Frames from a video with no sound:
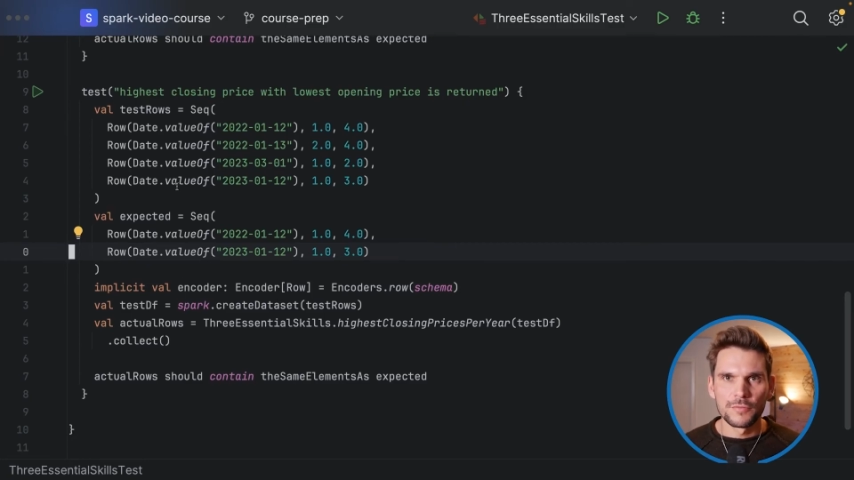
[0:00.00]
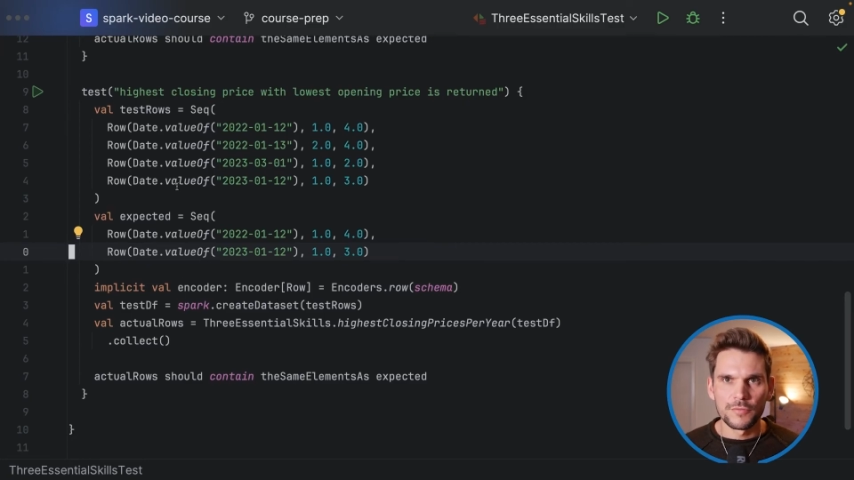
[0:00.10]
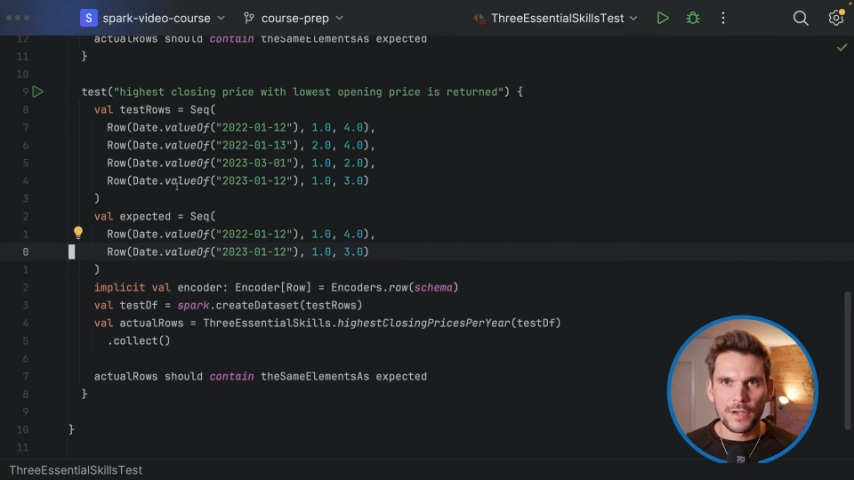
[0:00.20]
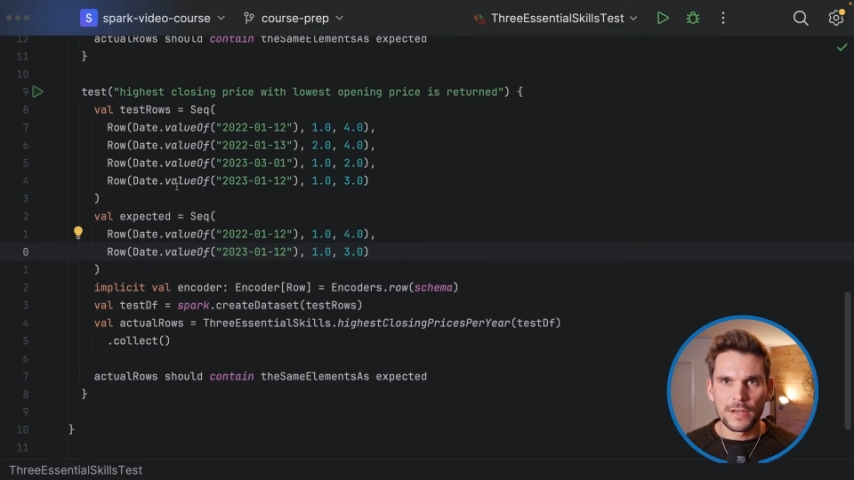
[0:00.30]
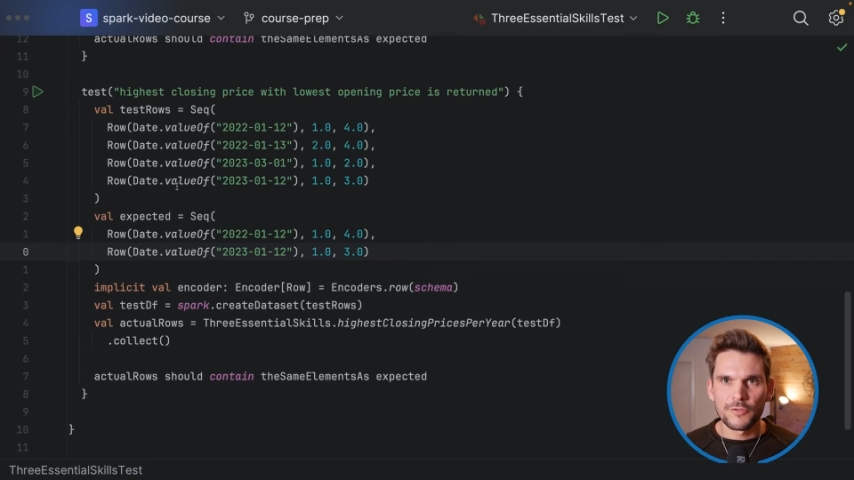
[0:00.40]

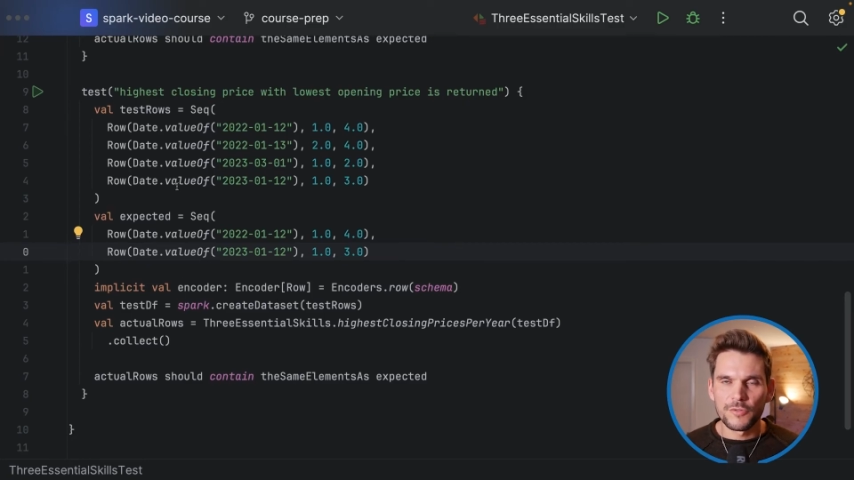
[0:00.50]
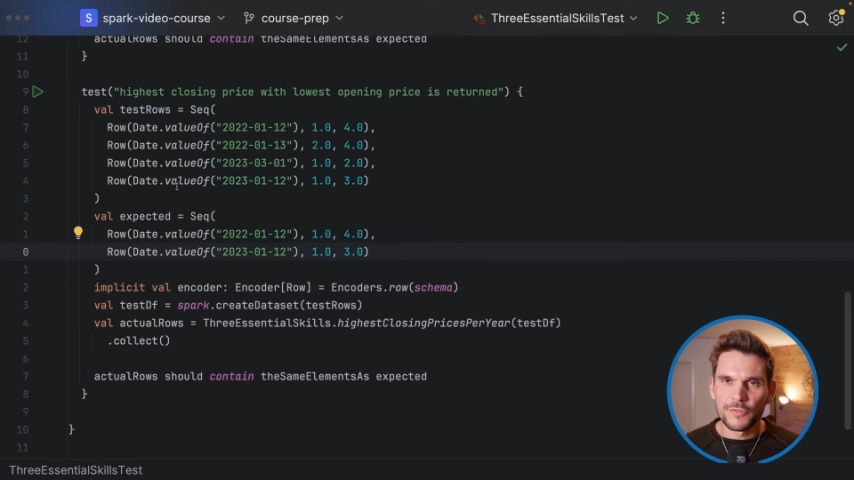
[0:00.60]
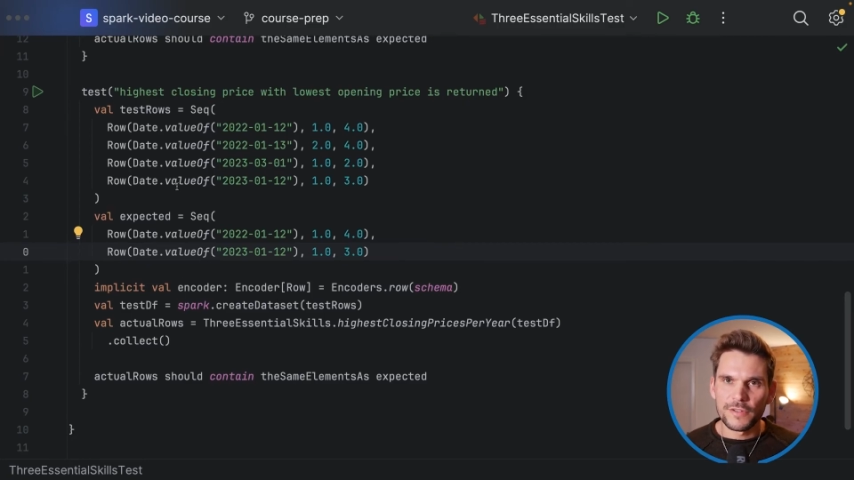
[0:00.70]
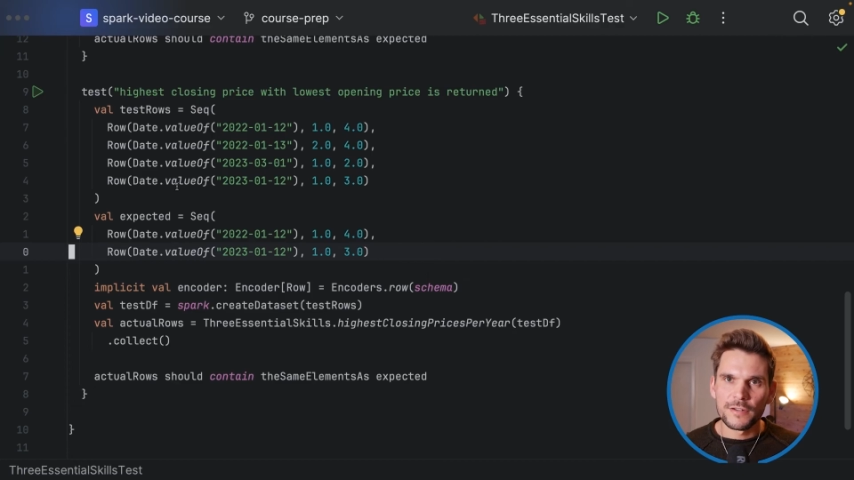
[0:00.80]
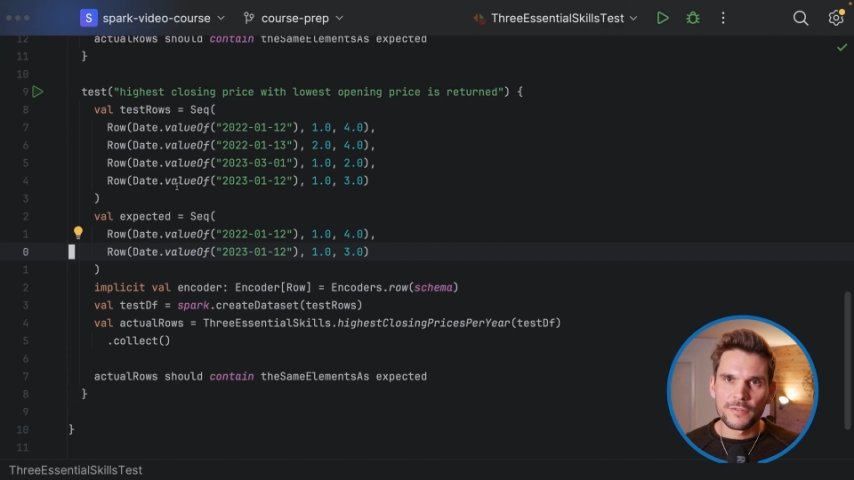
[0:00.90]
to
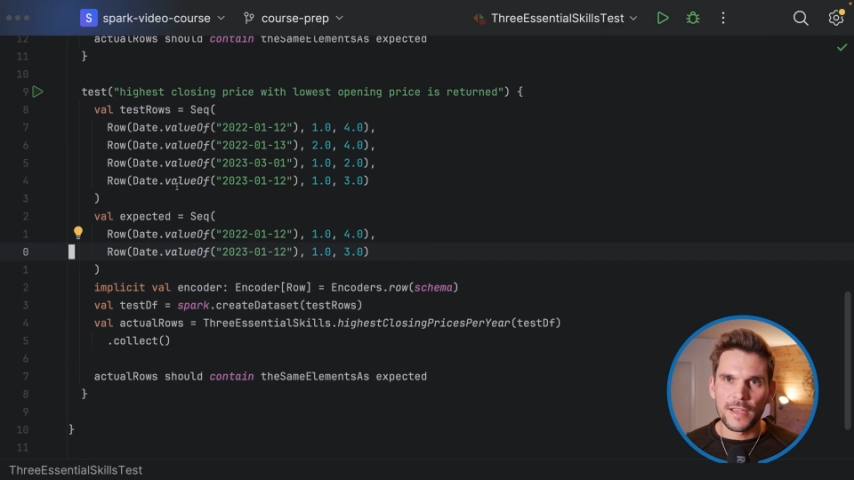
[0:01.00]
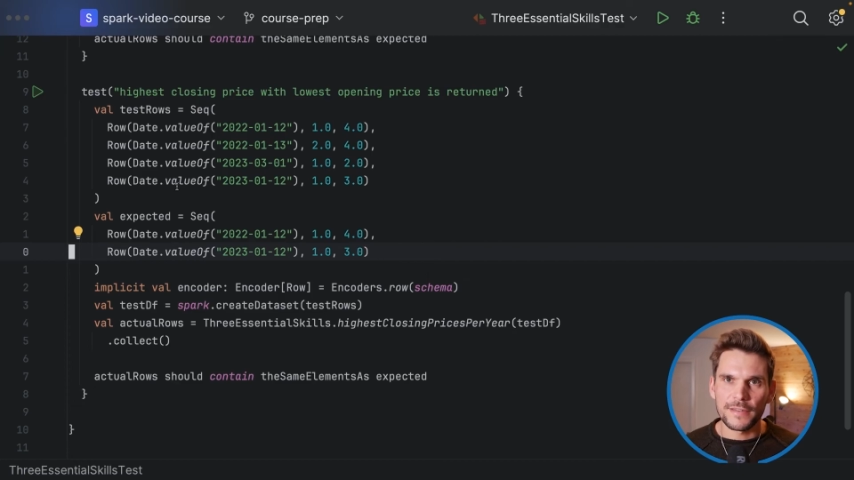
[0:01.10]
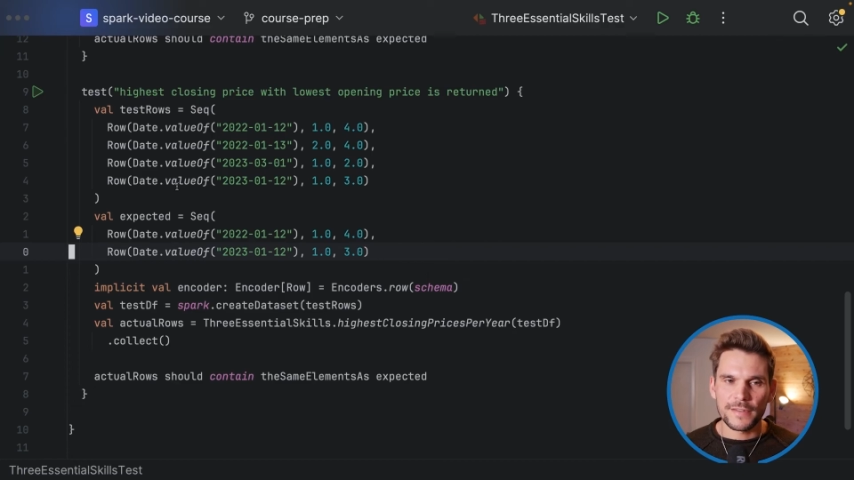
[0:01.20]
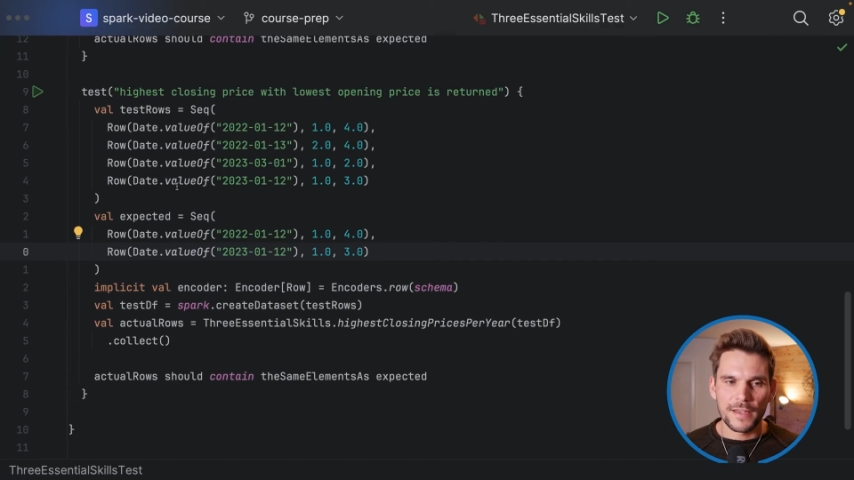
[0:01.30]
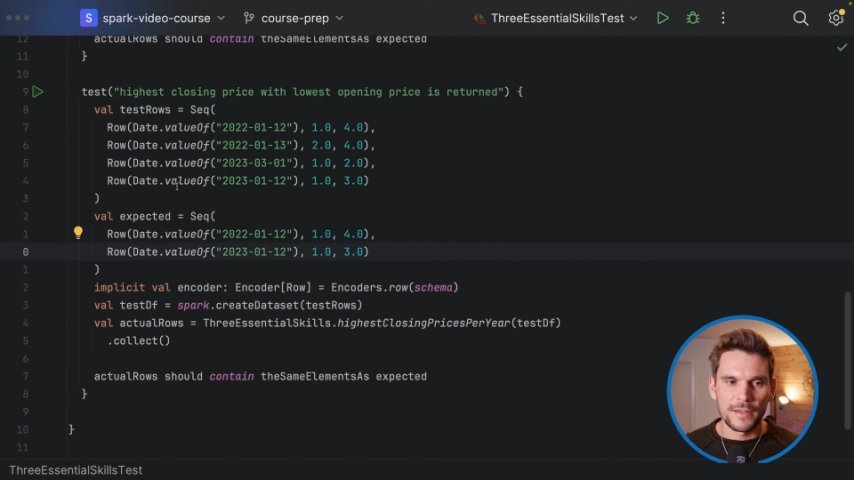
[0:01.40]
introduce a new
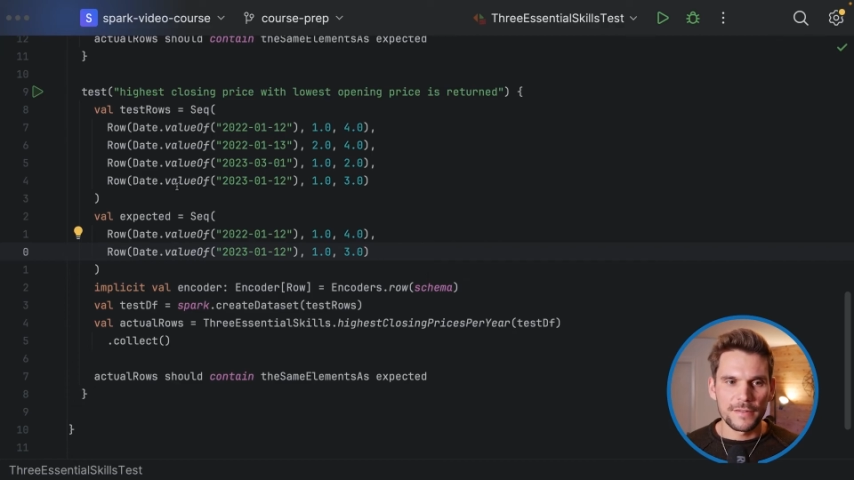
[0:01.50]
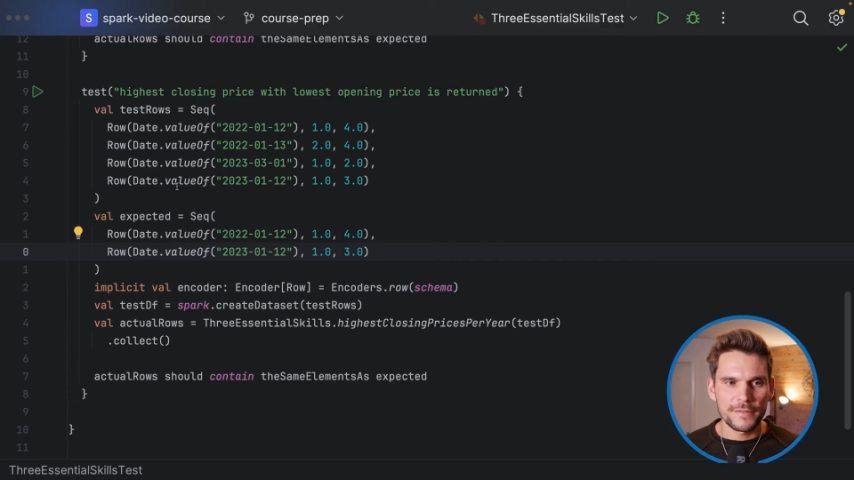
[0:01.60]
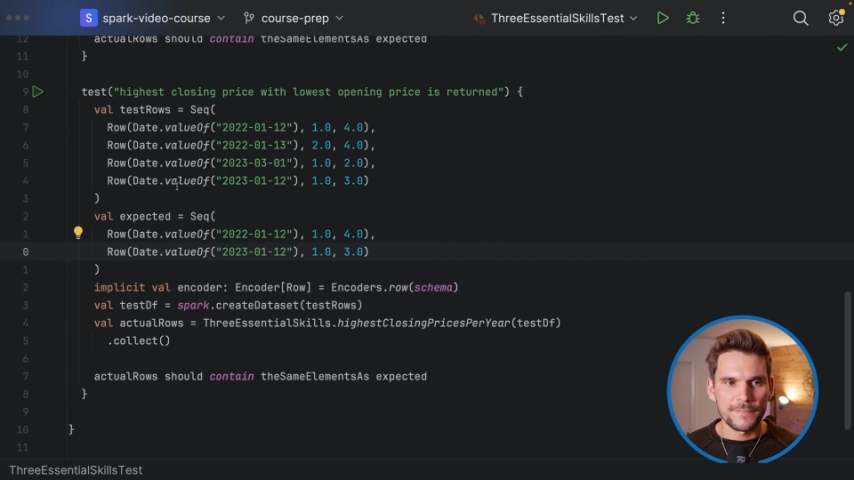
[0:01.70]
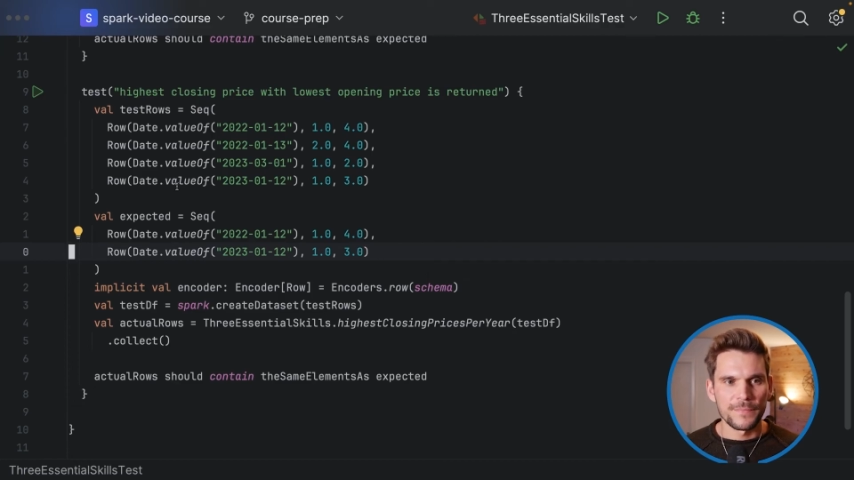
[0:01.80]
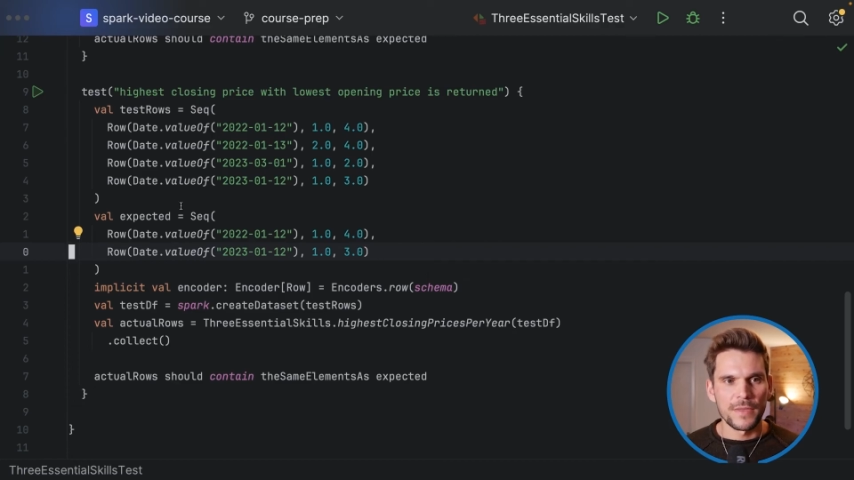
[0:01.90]
test case